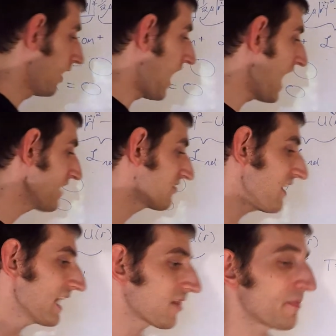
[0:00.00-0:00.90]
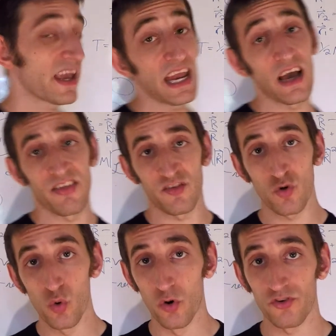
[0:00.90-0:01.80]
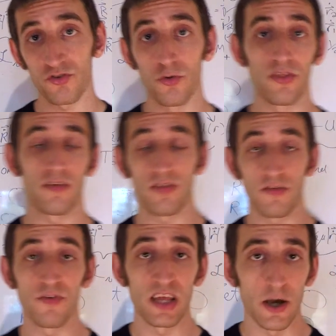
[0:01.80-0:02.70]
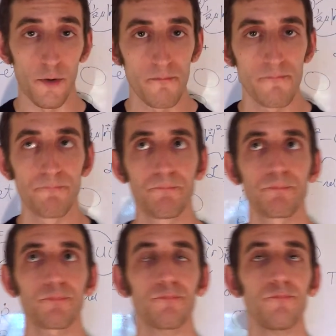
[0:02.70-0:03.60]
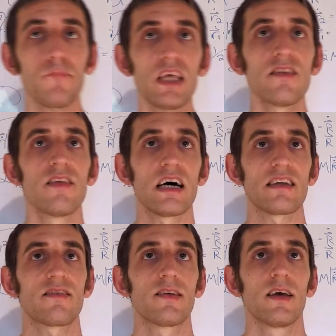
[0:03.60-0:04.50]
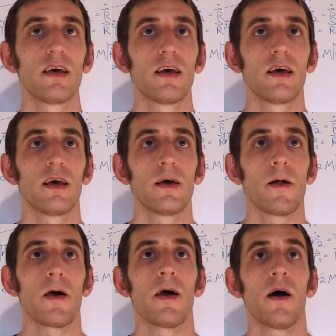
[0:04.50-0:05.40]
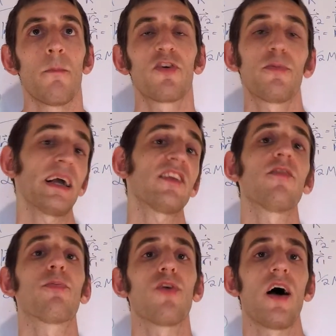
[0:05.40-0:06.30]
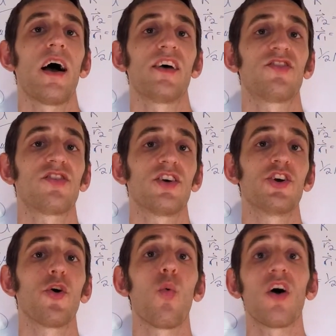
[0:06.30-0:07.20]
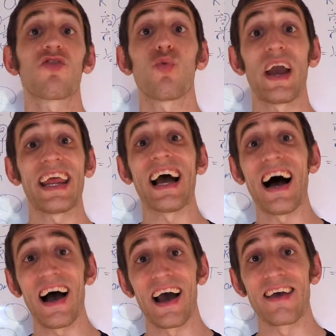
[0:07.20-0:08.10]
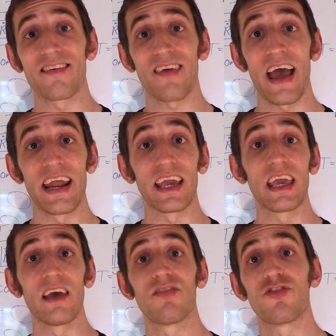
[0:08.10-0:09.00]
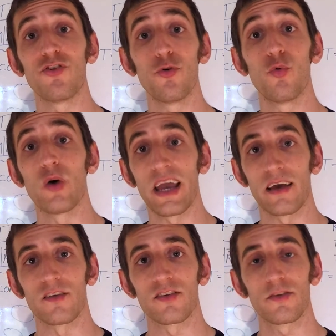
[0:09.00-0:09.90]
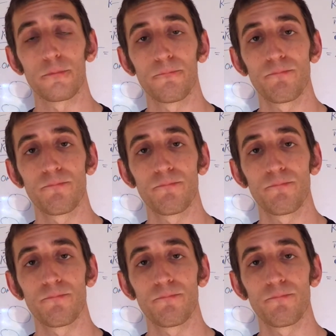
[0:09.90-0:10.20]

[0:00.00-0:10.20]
I said at the beginning of this course, or this video, that perspective pries your once weighty eyes and it gives you wings.